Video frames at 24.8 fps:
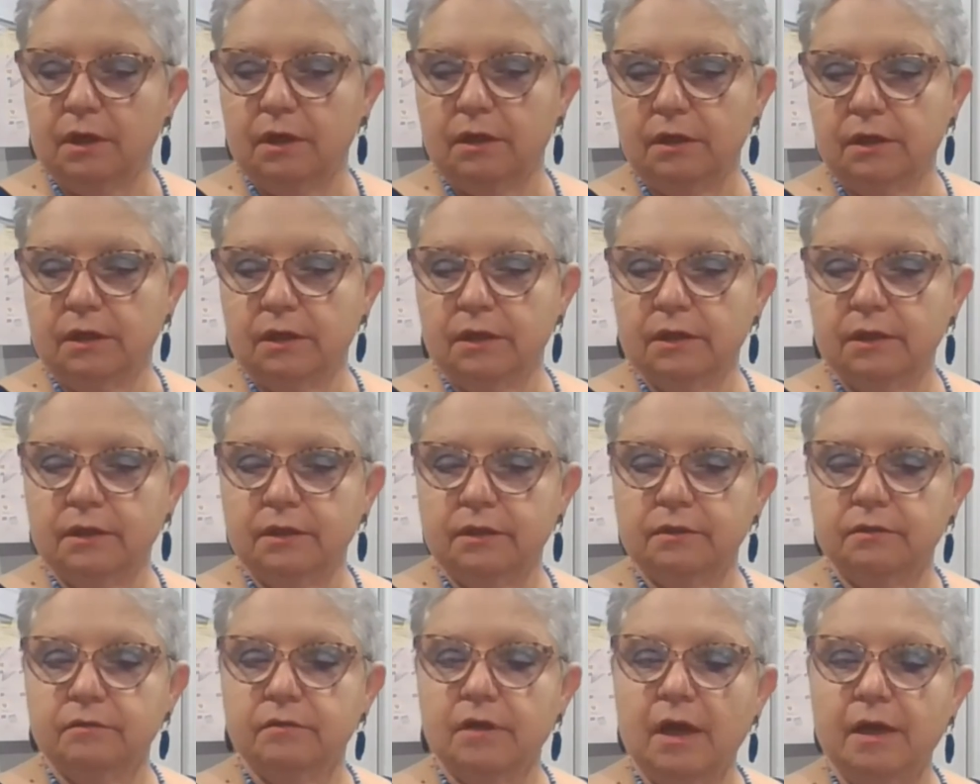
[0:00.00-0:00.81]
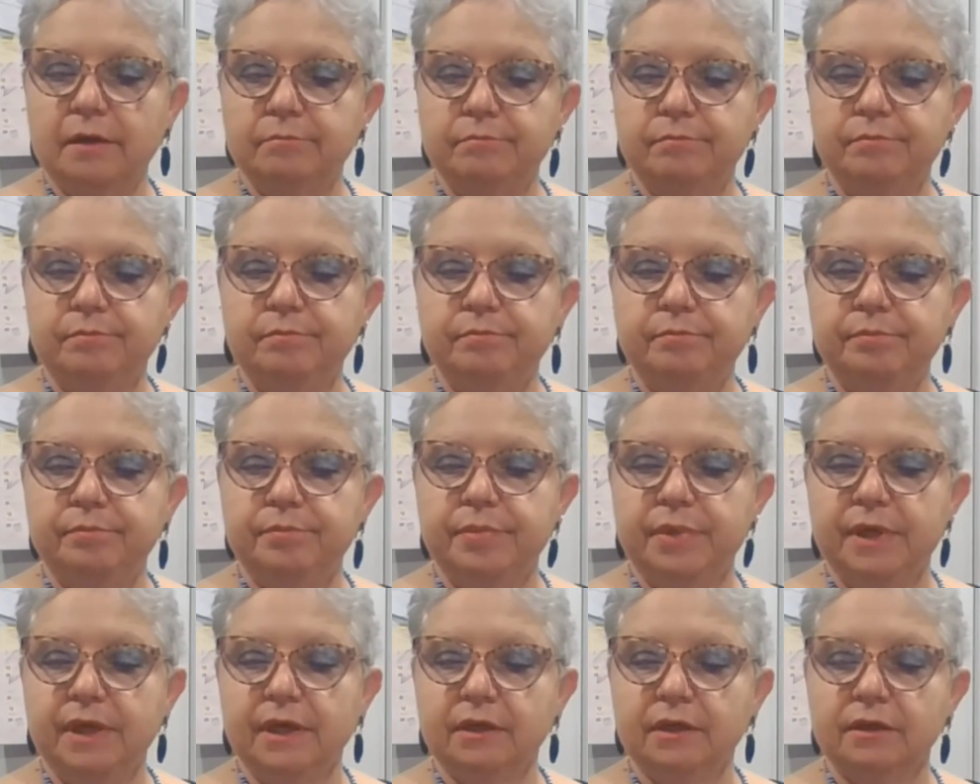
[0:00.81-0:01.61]
I
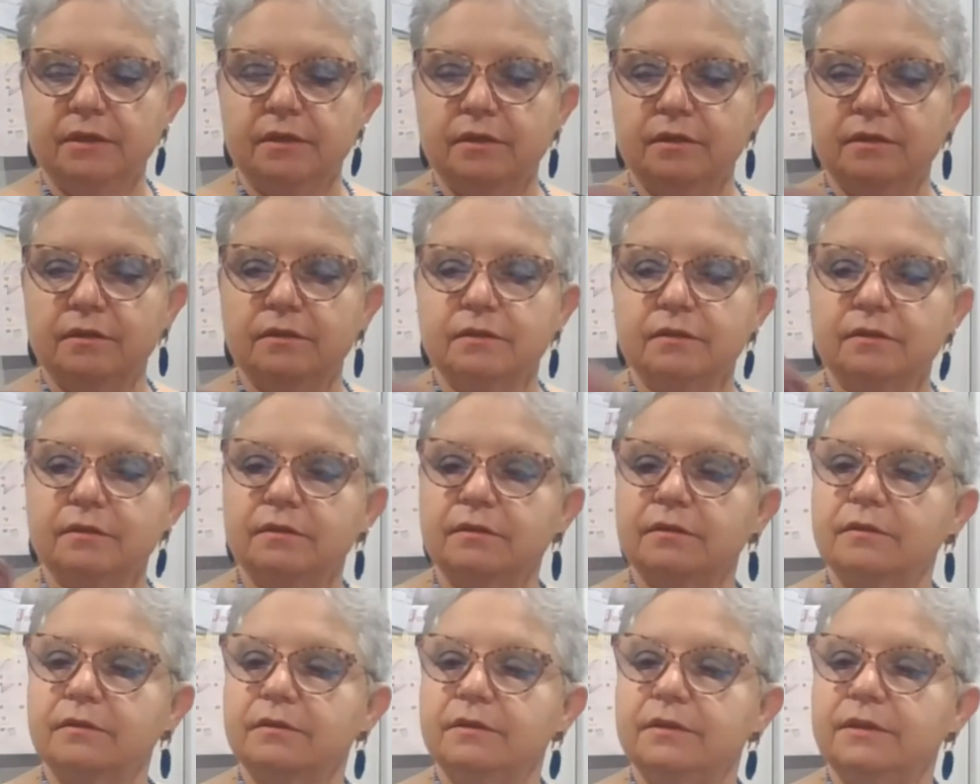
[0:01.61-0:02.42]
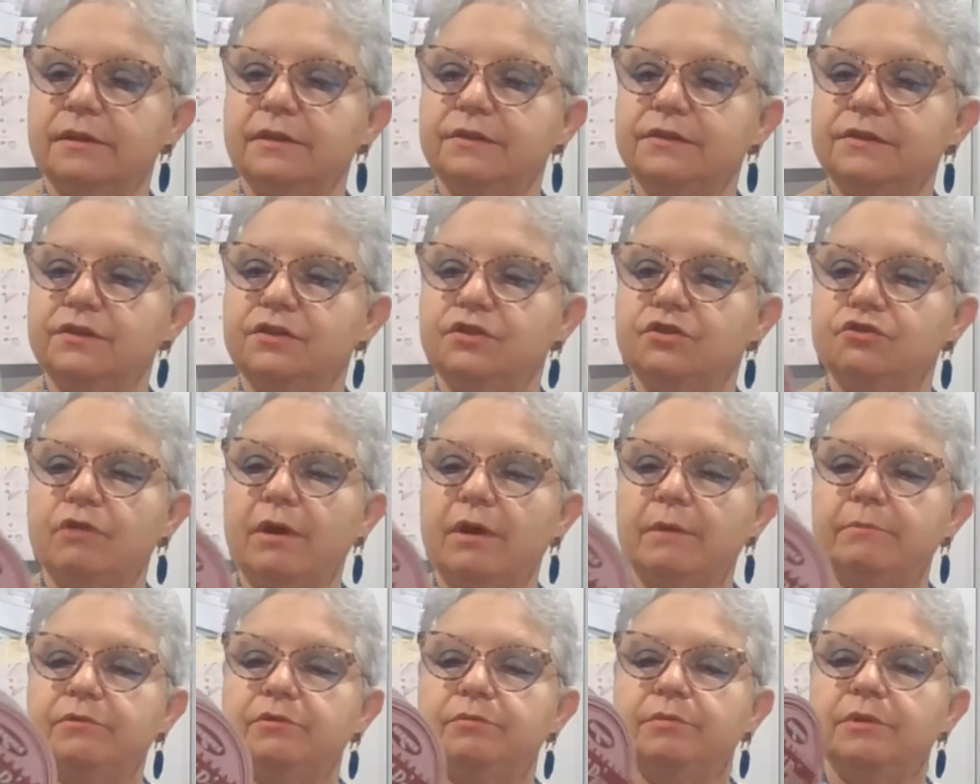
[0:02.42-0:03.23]
picked this
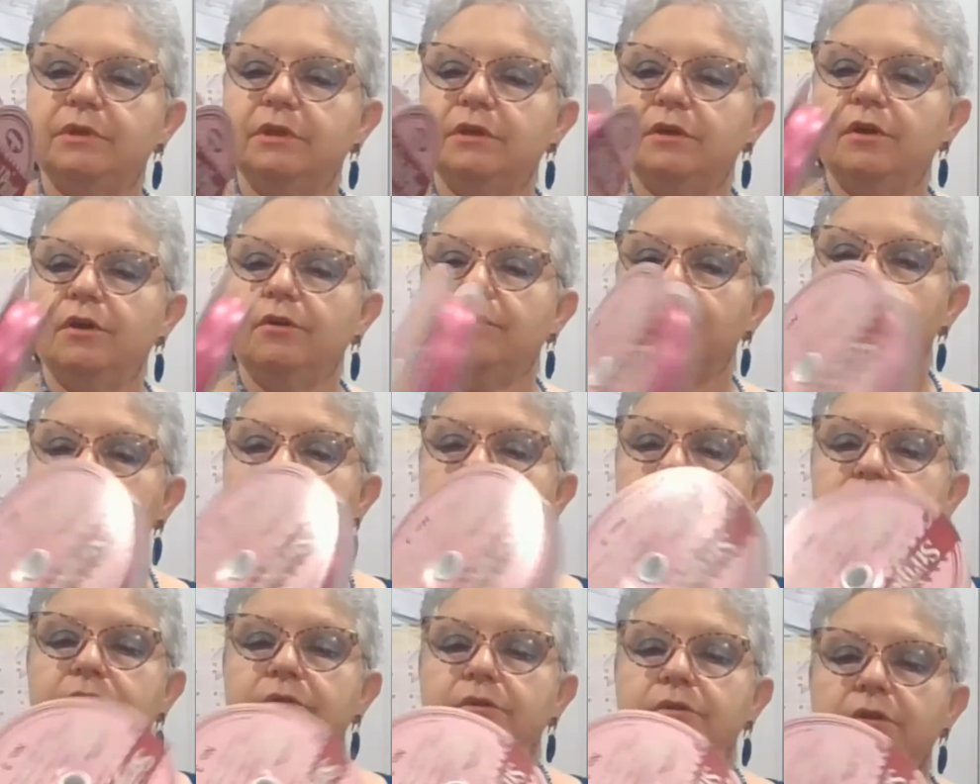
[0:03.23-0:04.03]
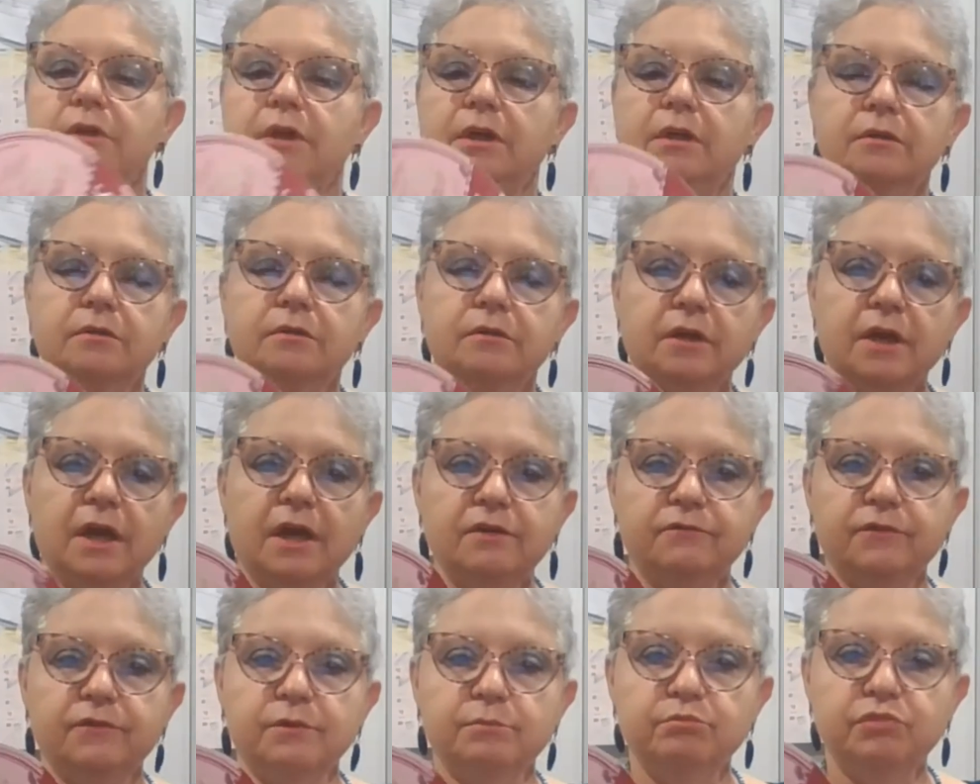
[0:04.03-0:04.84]
striped picot,
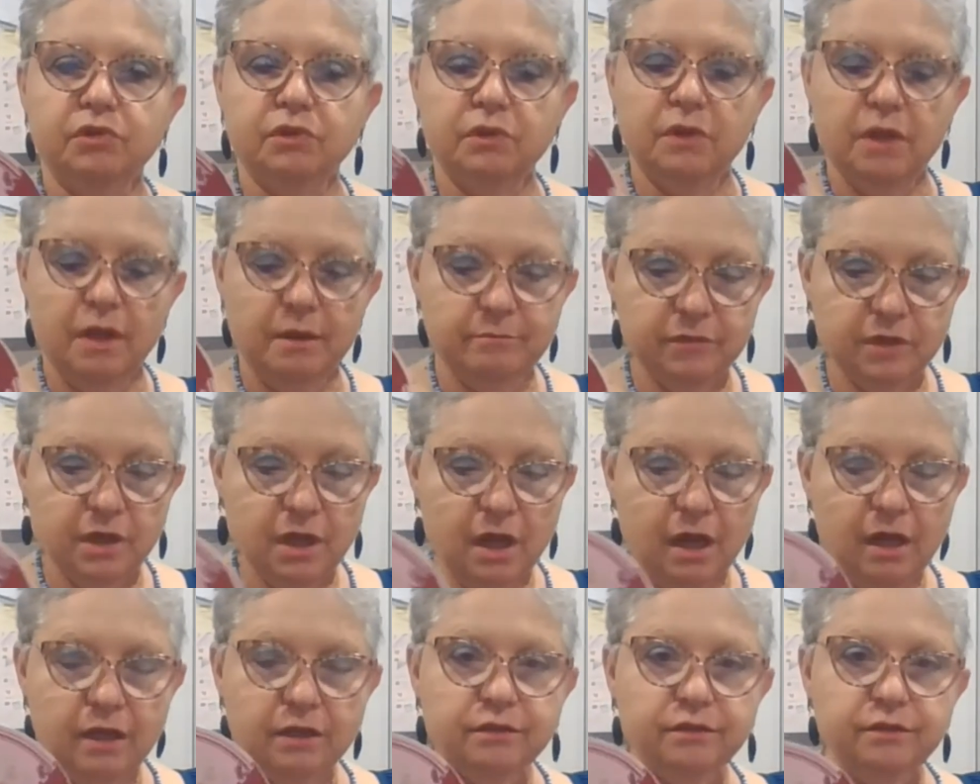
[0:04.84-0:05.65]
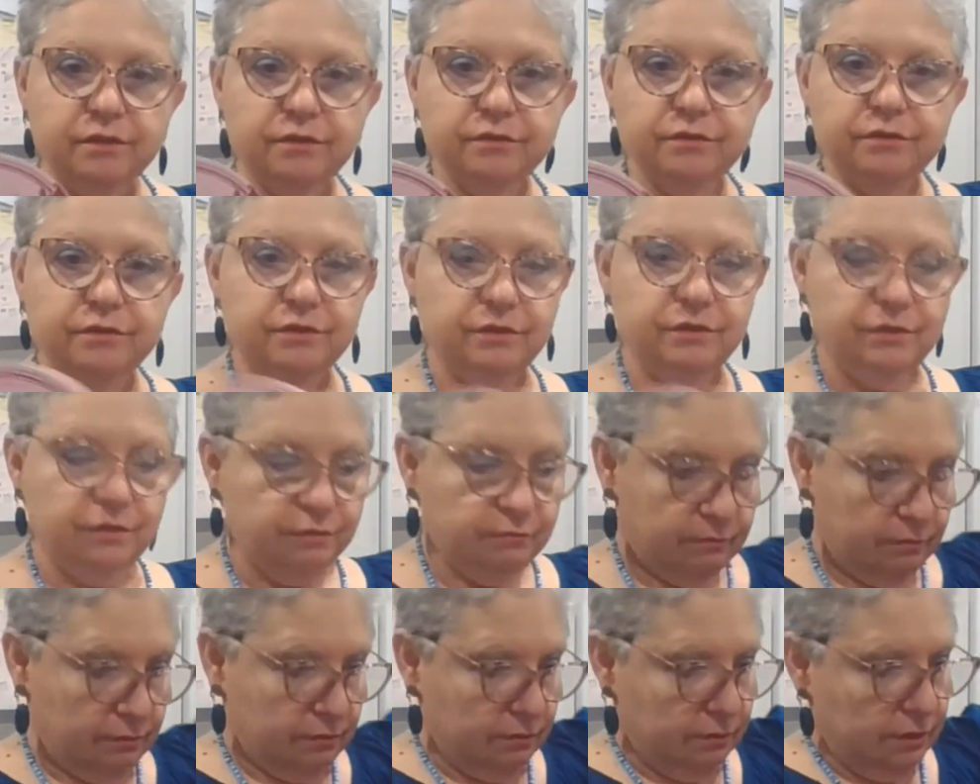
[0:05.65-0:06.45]
kind of a plum color,
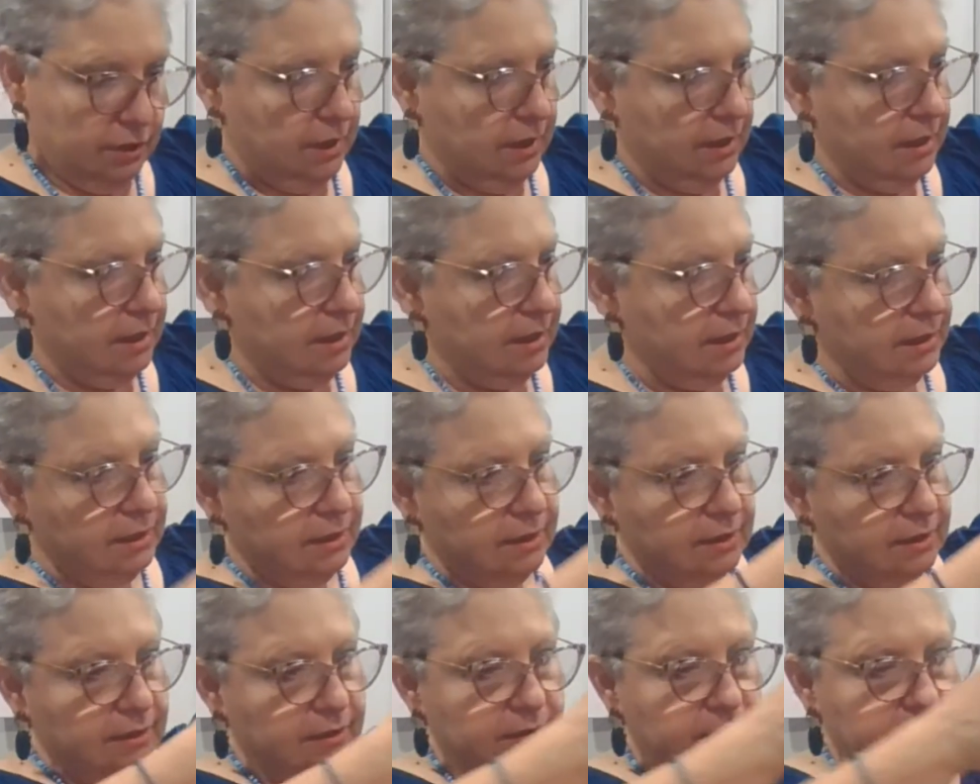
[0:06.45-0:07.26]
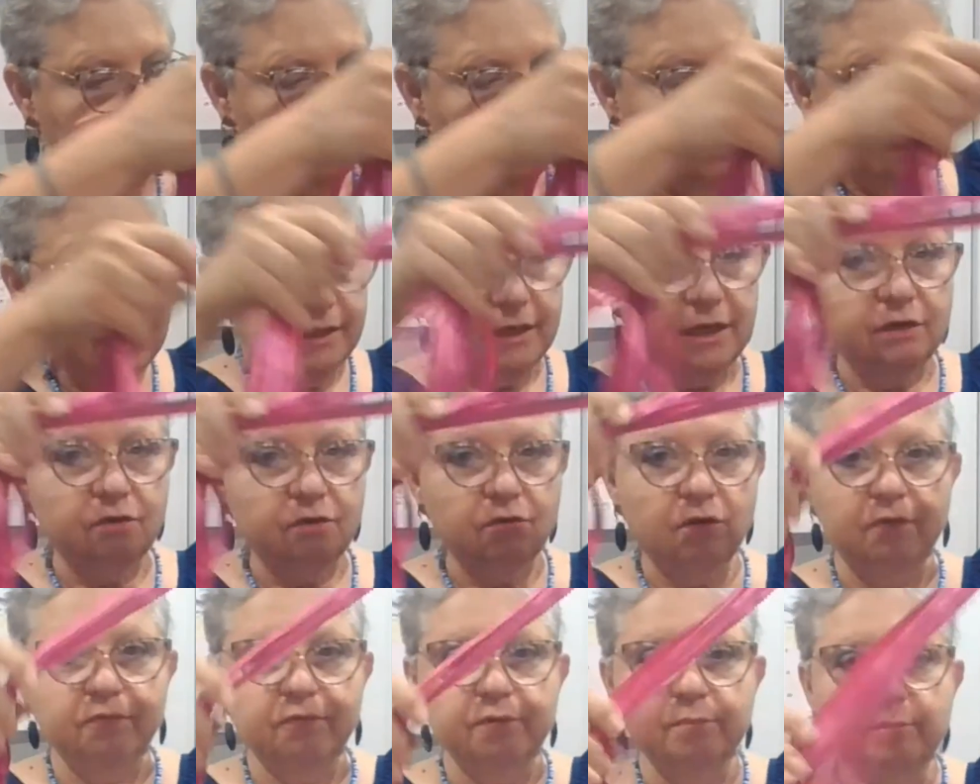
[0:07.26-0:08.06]
and I cut
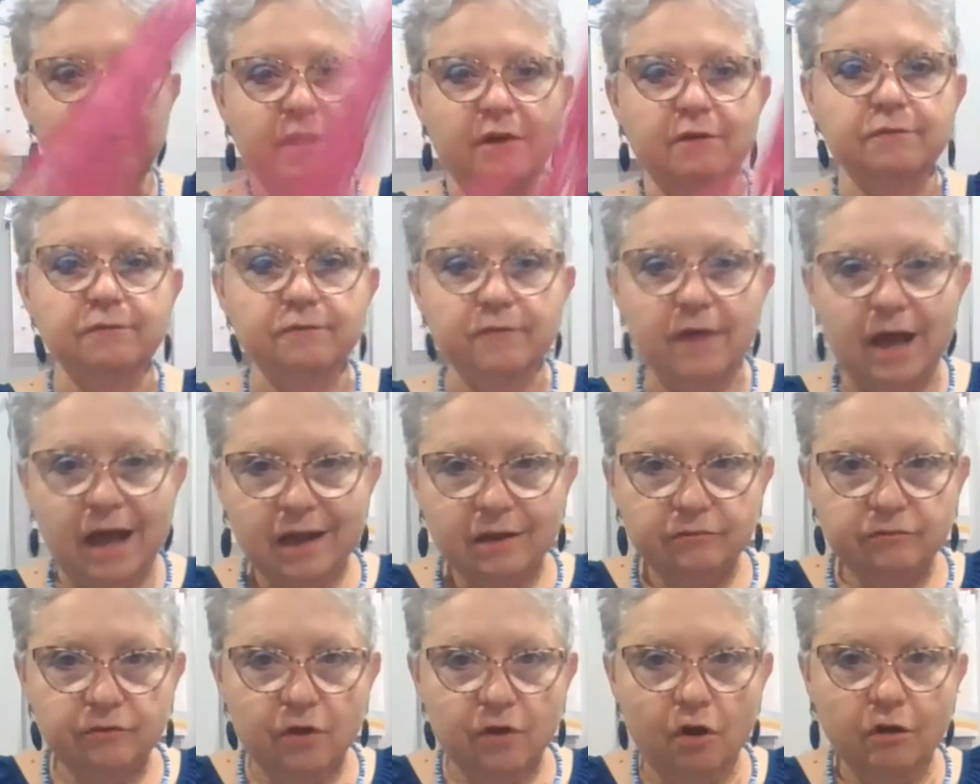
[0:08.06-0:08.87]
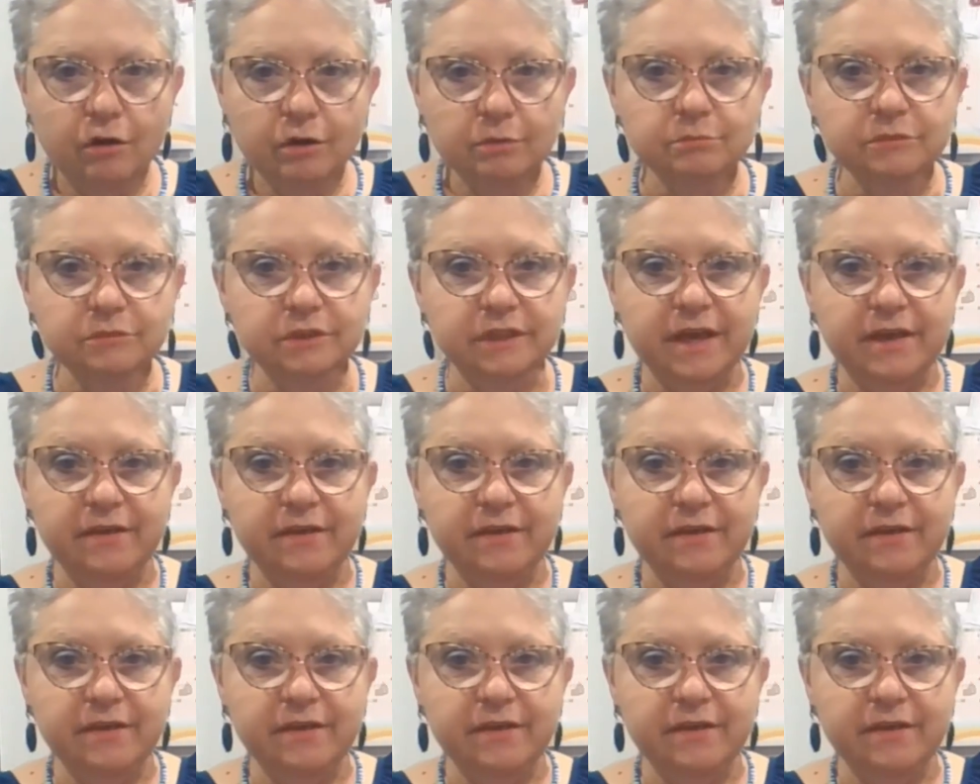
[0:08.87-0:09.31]
off about 5 arm